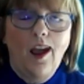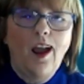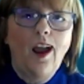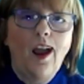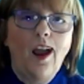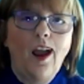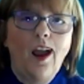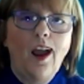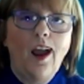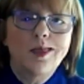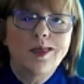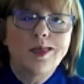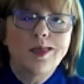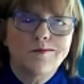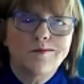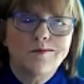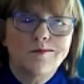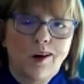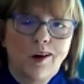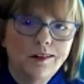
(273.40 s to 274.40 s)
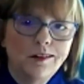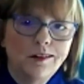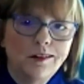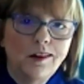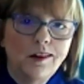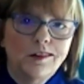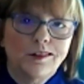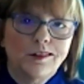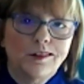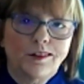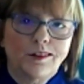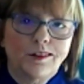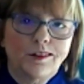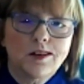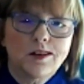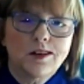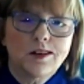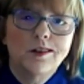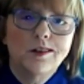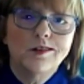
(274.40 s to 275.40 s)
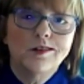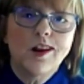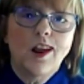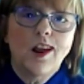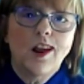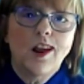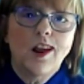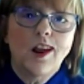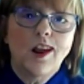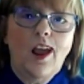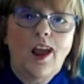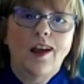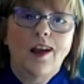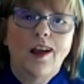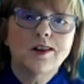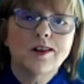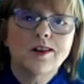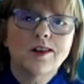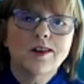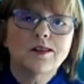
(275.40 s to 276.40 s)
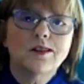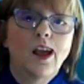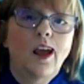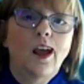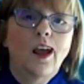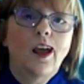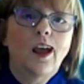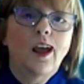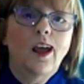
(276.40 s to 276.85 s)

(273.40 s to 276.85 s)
And the Brain Injury Association